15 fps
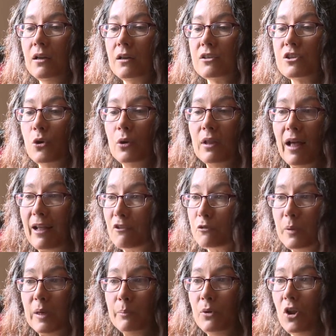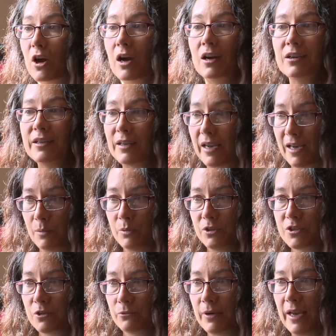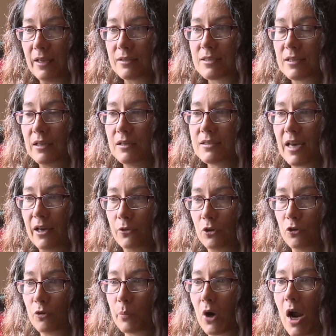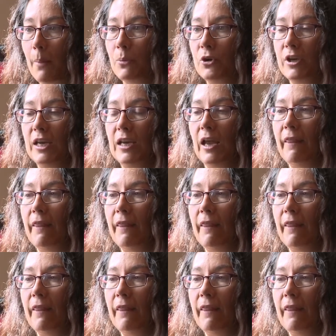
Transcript: So a lot of people aren't able to rent in town-owned property,